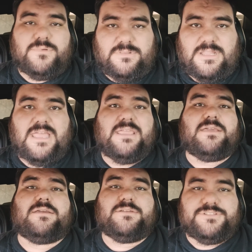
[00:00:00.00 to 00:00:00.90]

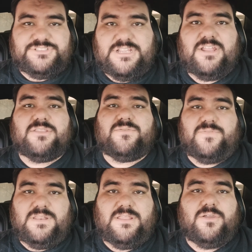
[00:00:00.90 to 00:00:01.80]
like, share the
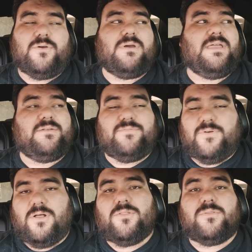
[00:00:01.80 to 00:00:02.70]
video, and
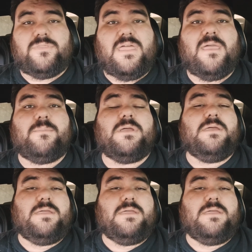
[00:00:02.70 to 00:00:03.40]
follow them